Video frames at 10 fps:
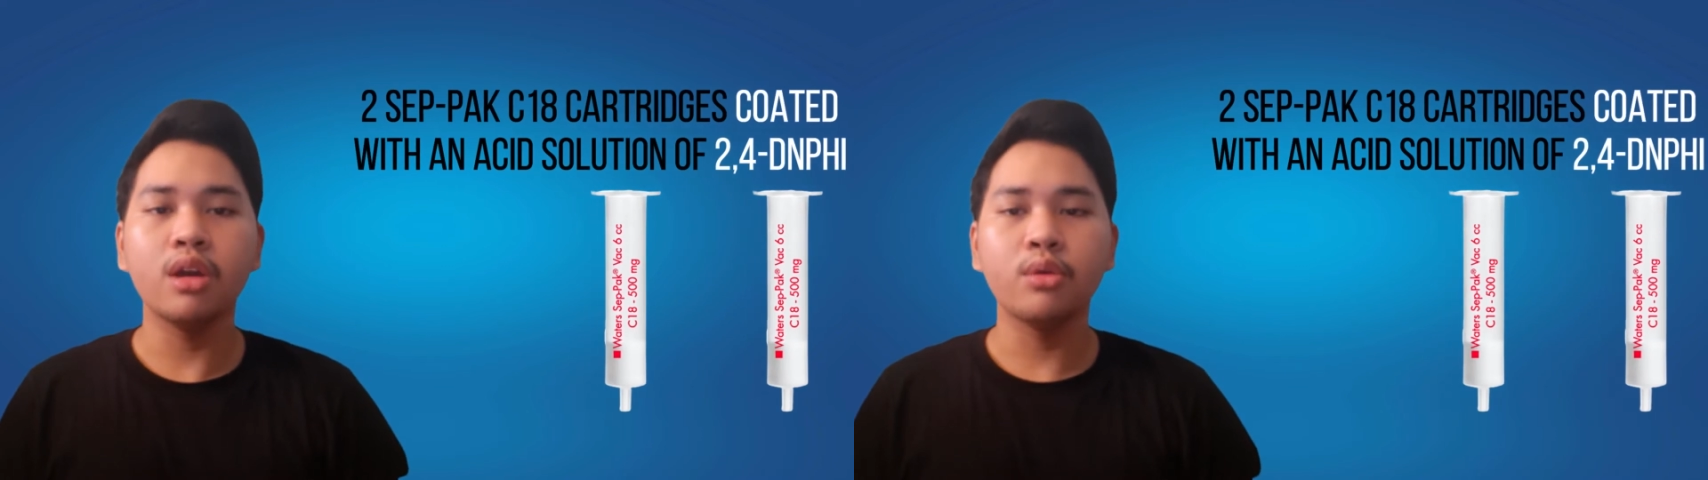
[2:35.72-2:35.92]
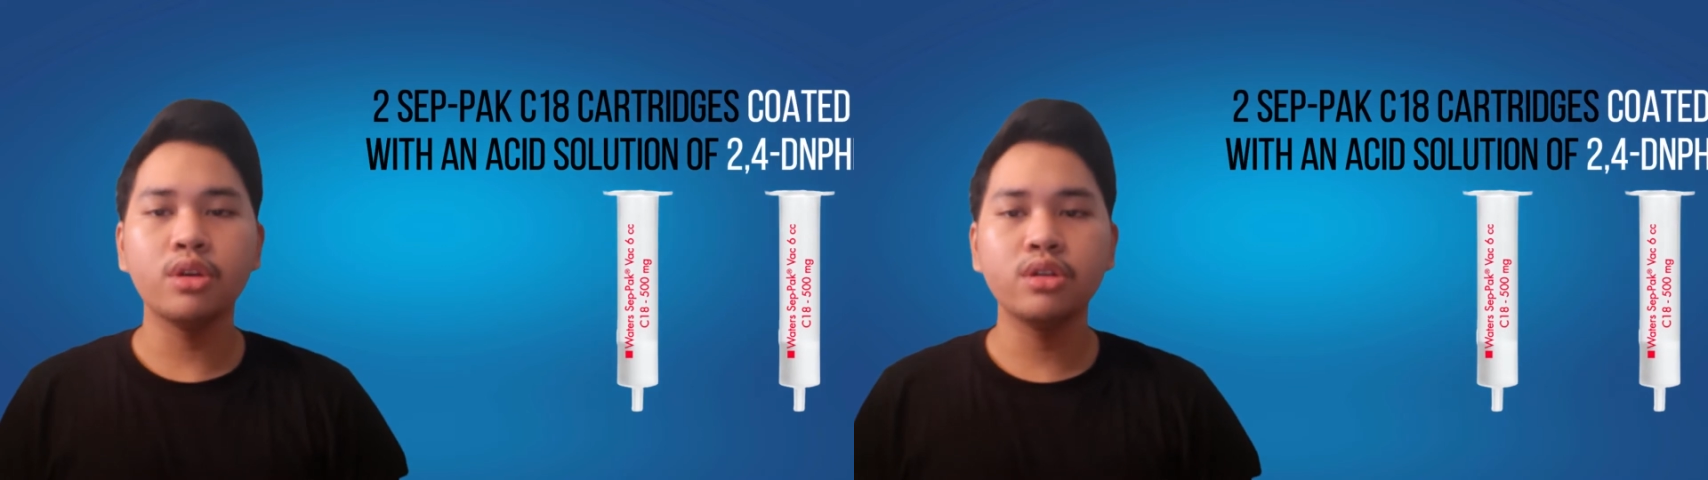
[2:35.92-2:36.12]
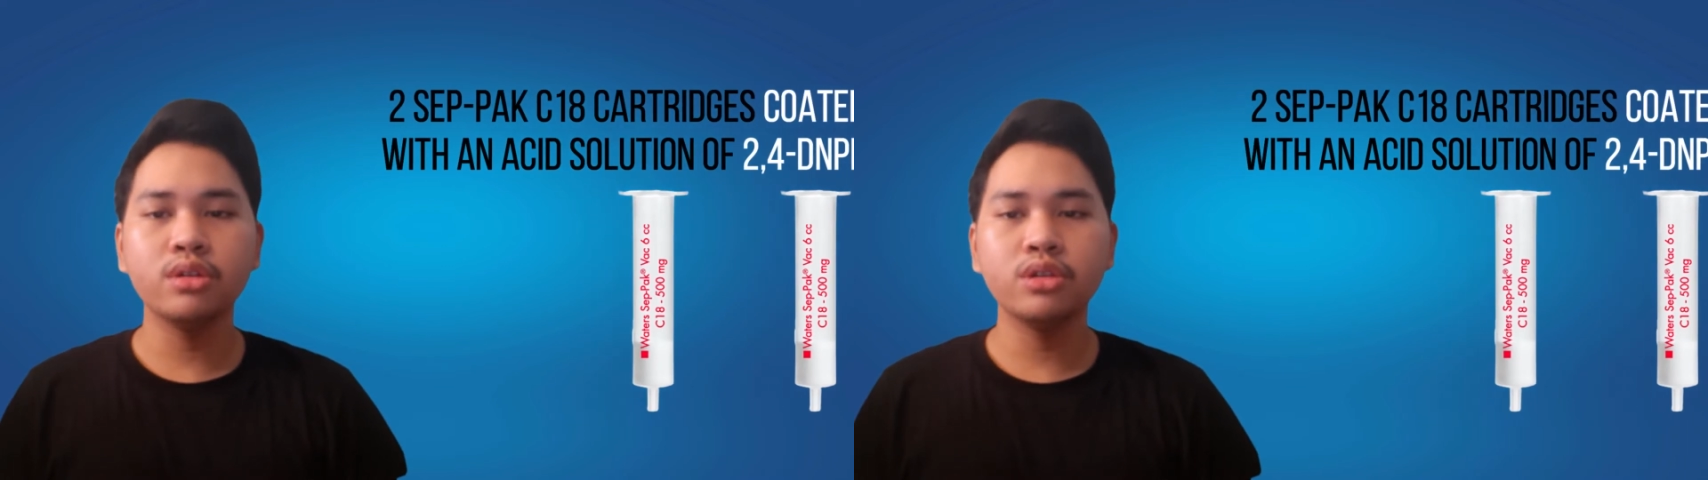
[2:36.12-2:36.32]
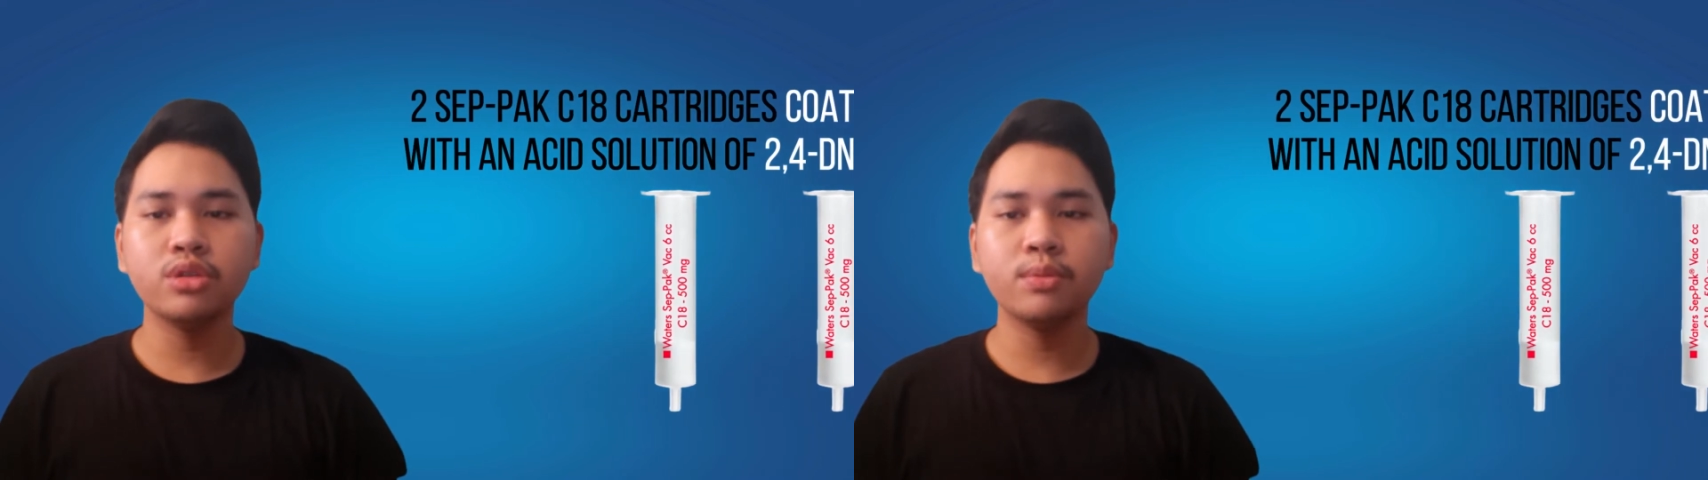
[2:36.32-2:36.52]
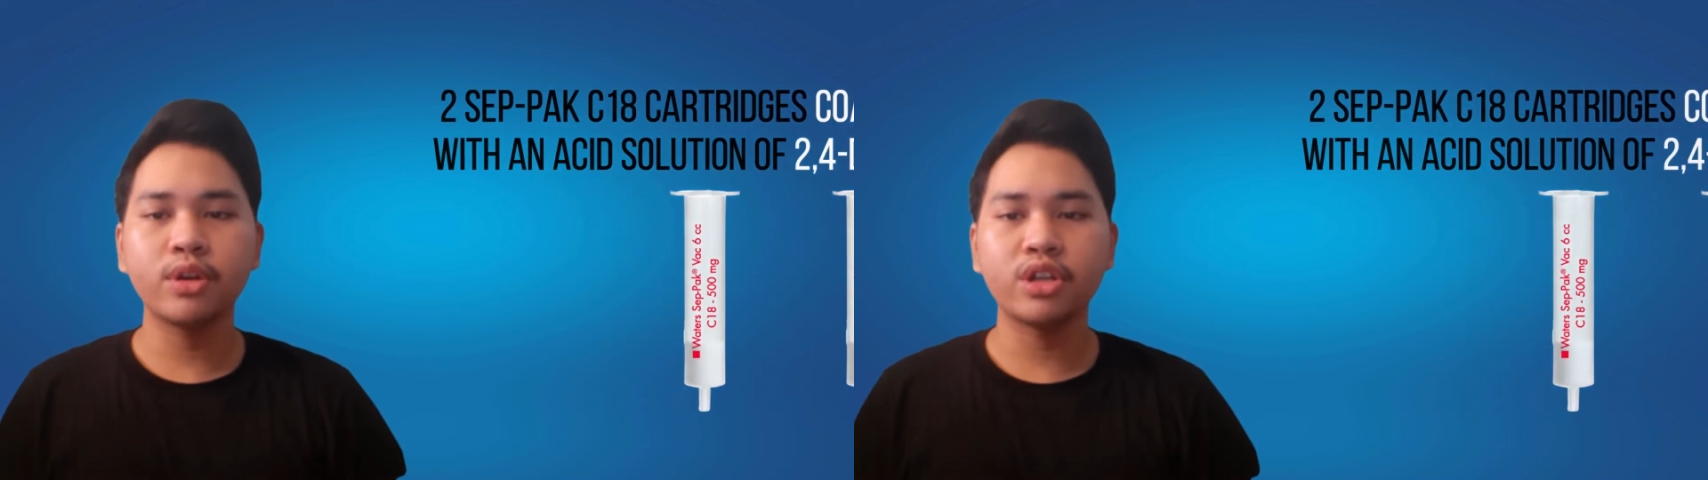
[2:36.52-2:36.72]
were used
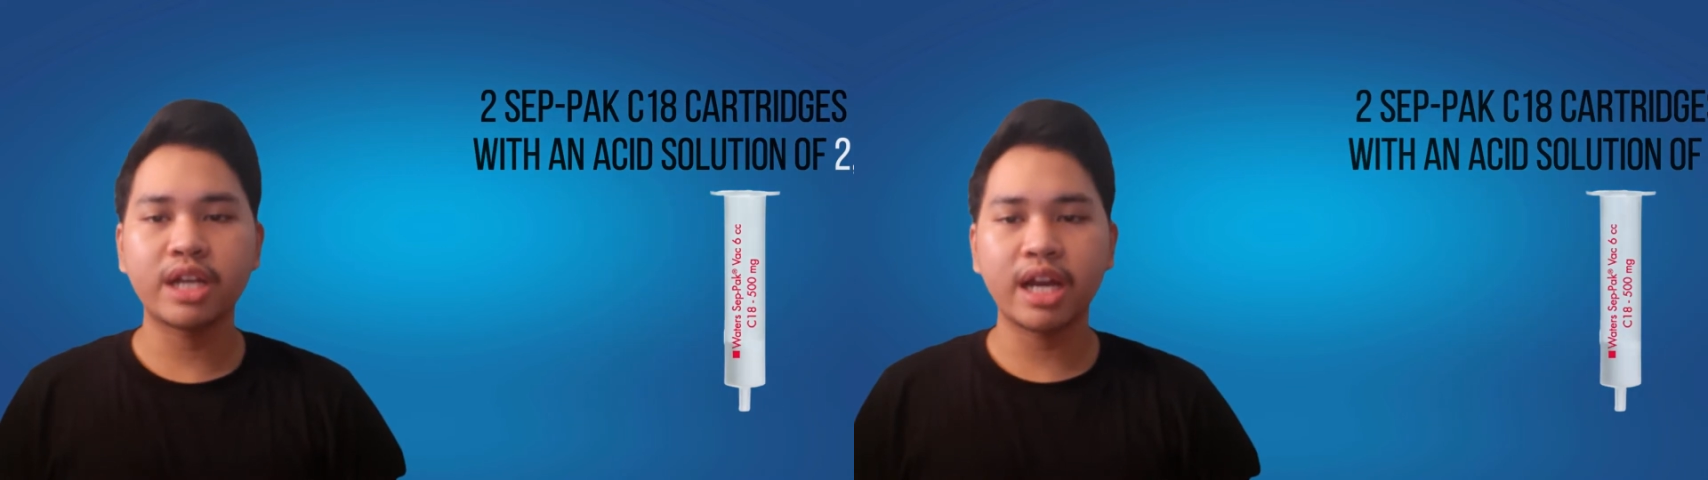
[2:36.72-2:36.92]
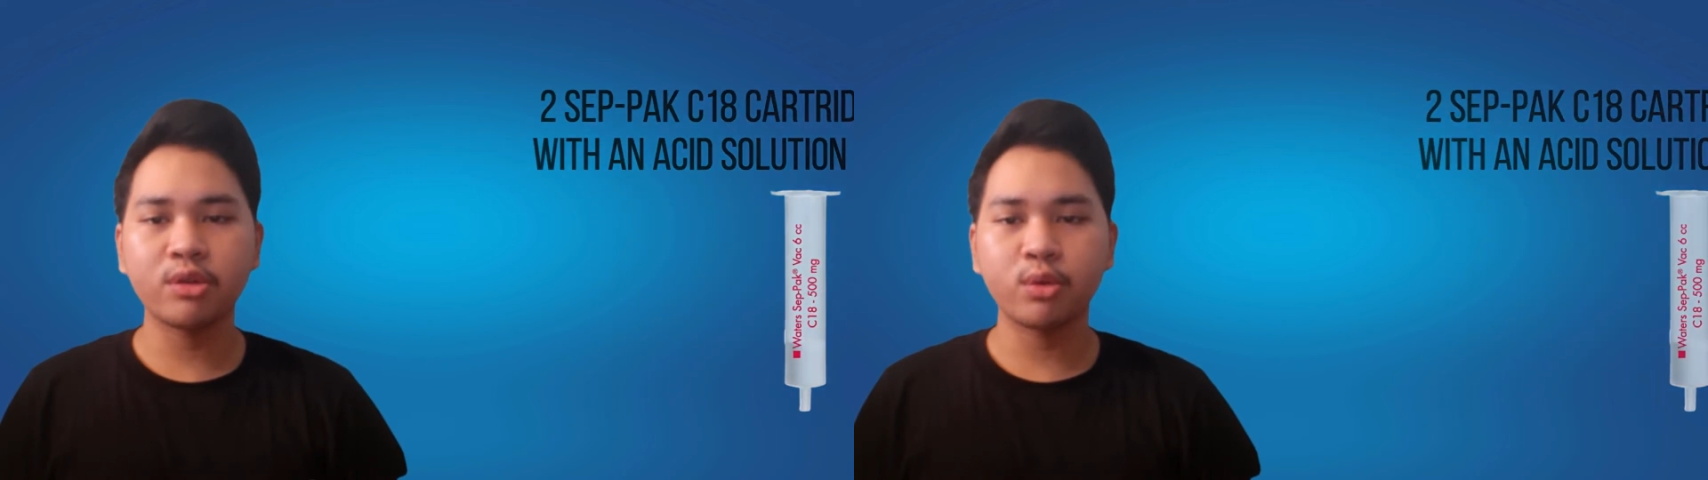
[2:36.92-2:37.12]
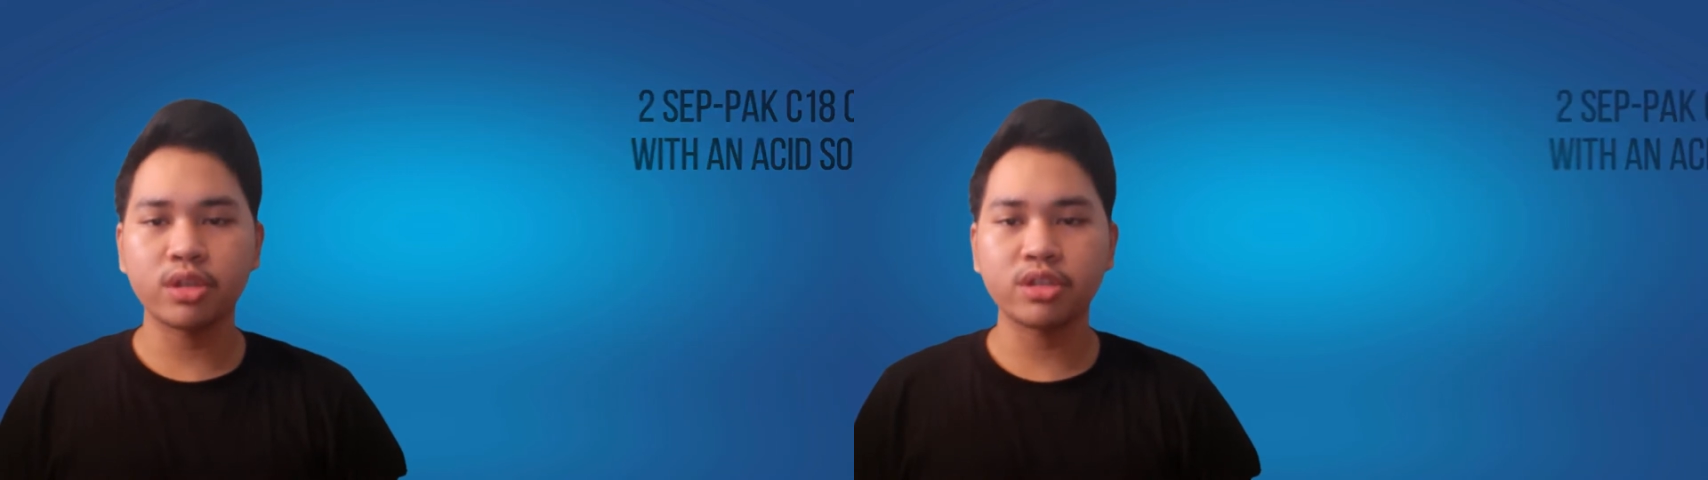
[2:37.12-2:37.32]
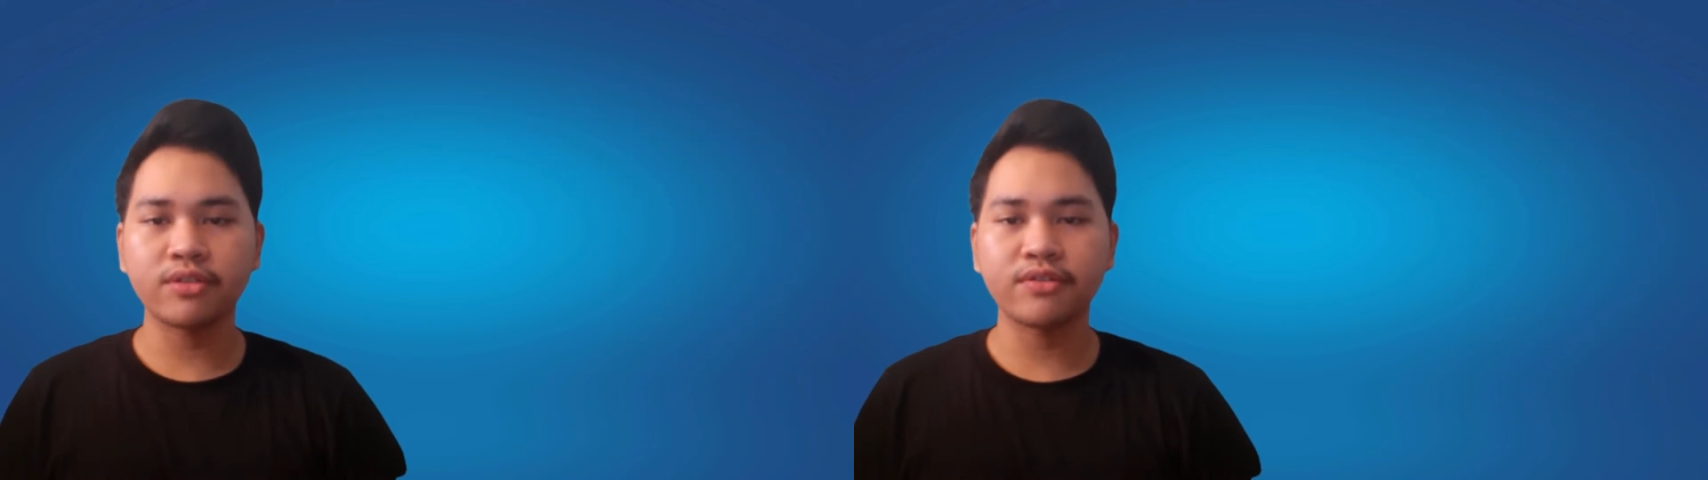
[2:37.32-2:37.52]
to purge aliquots of